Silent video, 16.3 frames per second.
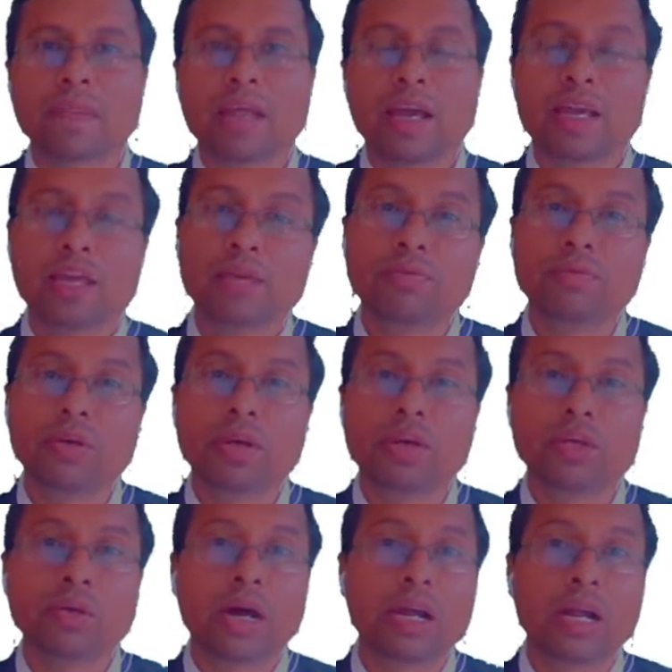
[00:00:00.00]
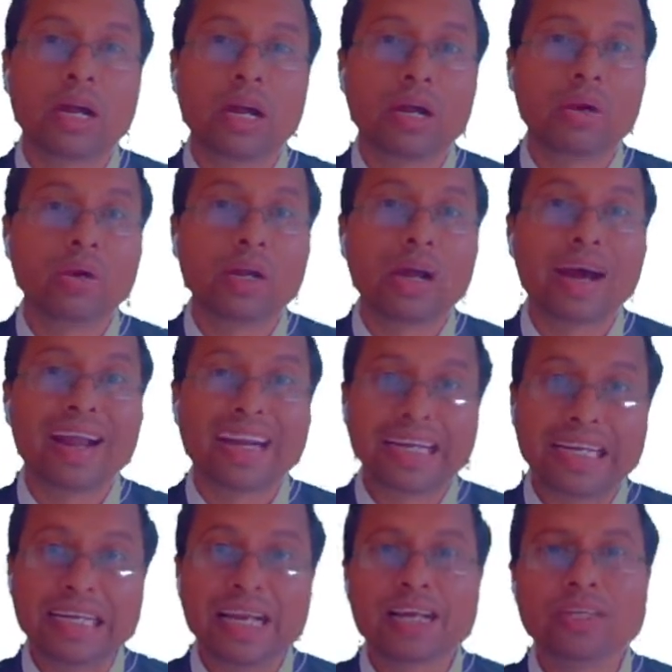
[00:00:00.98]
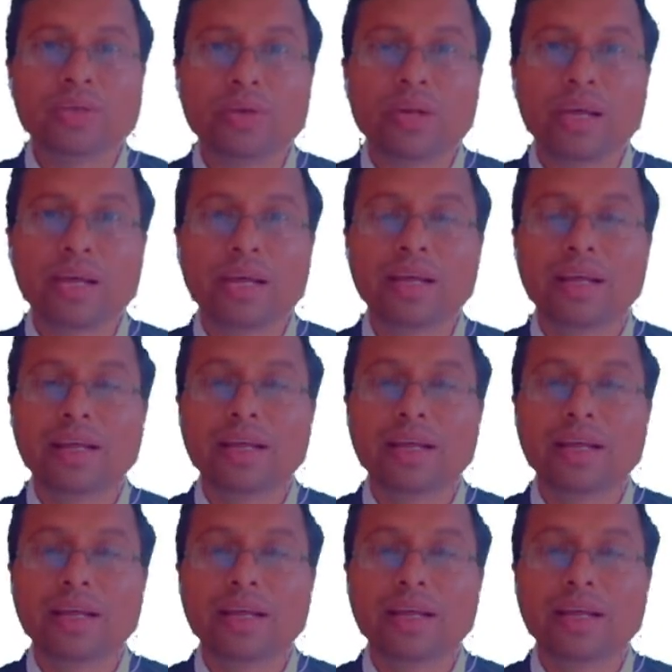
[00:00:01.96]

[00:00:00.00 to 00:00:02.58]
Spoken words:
If you are a good reader today,